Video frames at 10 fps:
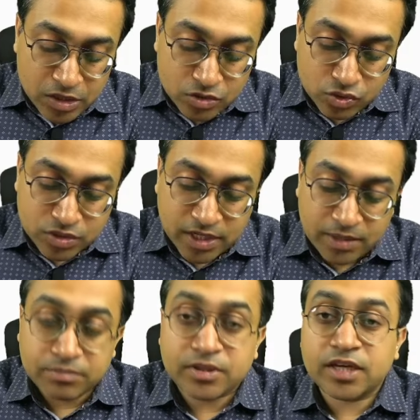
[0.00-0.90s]
same
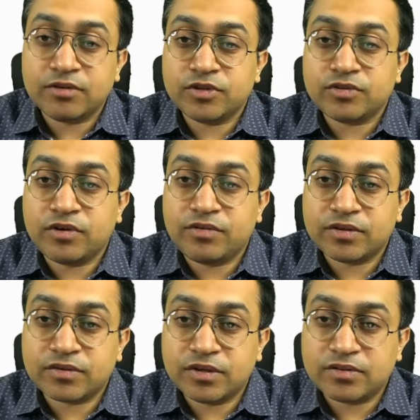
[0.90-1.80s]
thing which we have
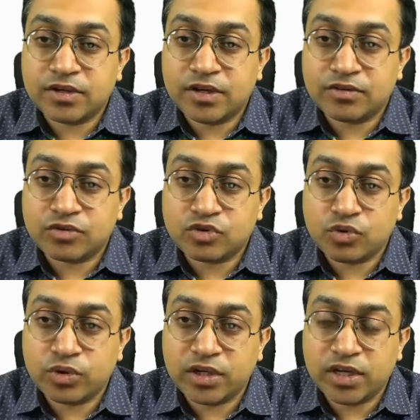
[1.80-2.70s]
discussed is shown
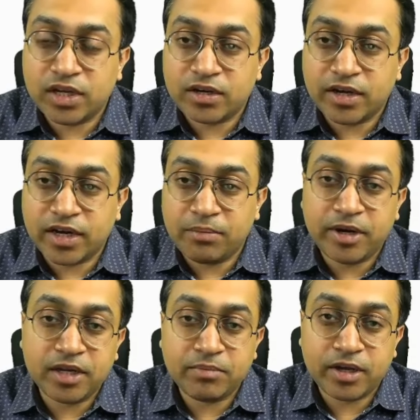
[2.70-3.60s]
in a diagrammatic
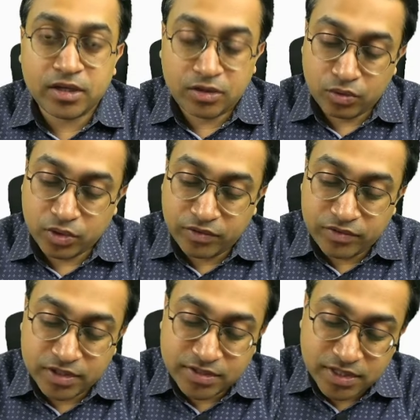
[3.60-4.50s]
manner, okay, with the
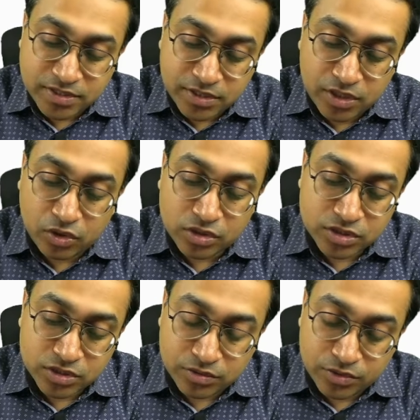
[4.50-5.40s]
sensory loss
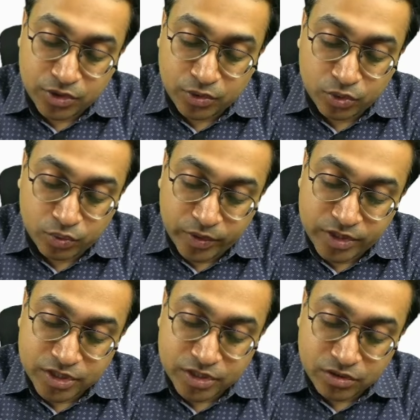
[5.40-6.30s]
due to which
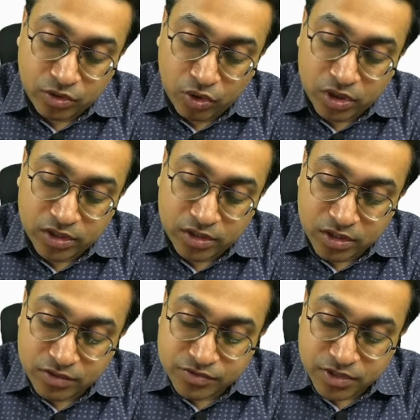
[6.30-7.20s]
all
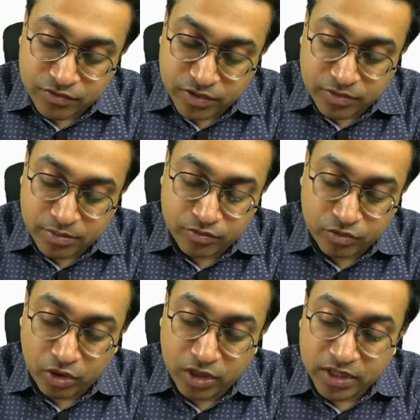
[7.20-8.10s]
nerves will be
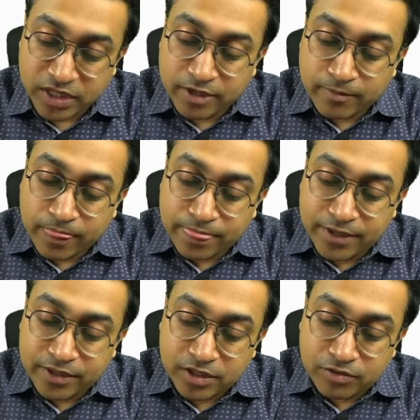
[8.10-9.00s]
involved. Then
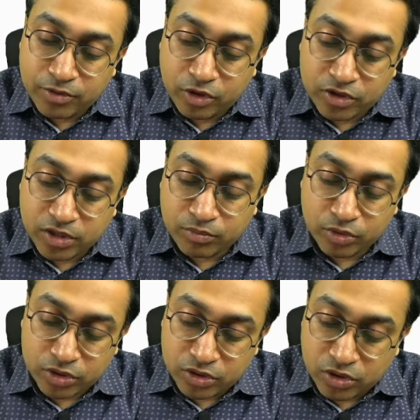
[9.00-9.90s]
there will be other motor
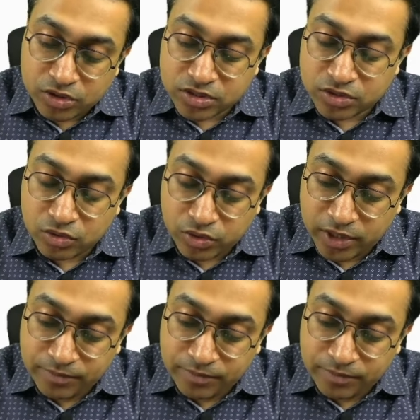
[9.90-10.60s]
loss, okay.